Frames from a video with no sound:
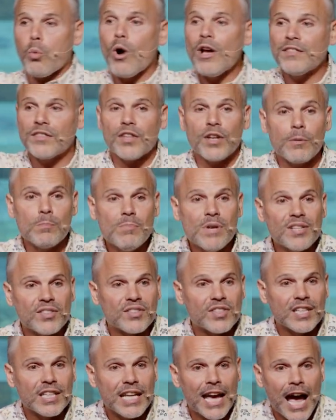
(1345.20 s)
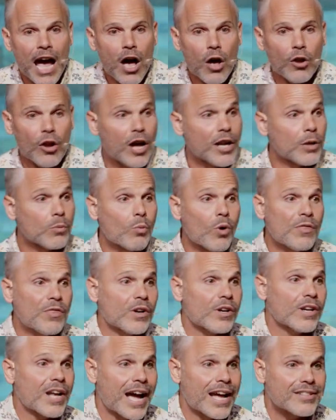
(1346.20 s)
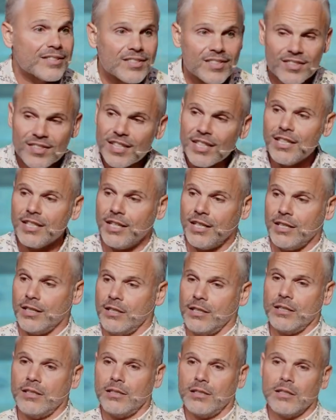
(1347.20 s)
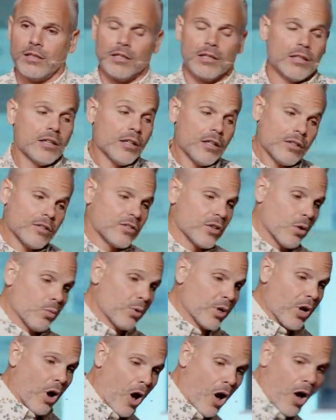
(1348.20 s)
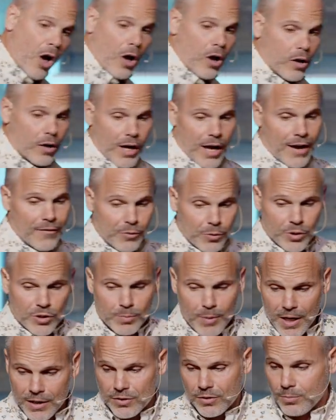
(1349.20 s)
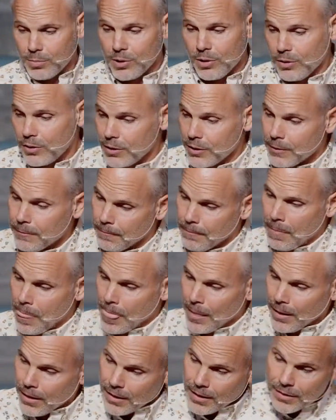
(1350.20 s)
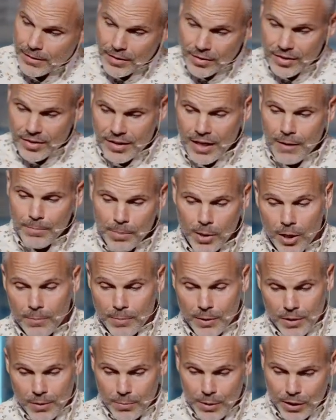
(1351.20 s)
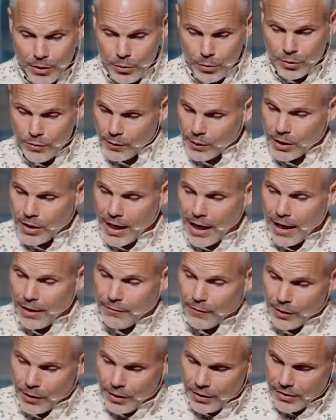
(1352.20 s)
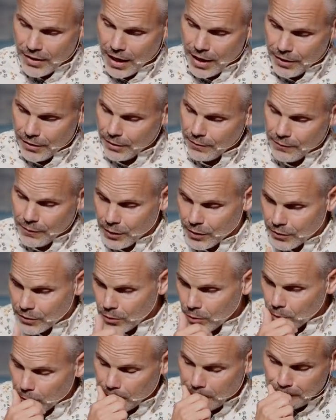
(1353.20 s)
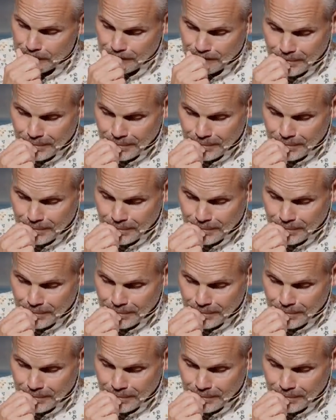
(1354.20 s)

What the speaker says: what they're missing out on and what they're not seeing. And so we all have a responsibility to step up and to be used for God, for his honor and for his glory.